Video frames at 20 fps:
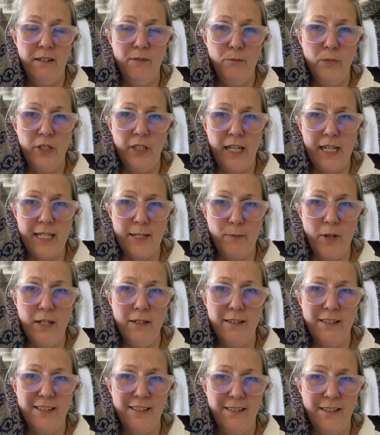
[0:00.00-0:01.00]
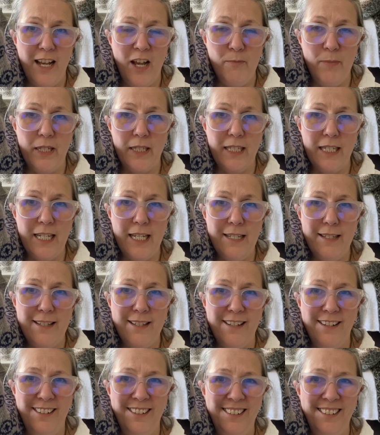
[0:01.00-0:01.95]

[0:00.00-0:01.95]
placement abilities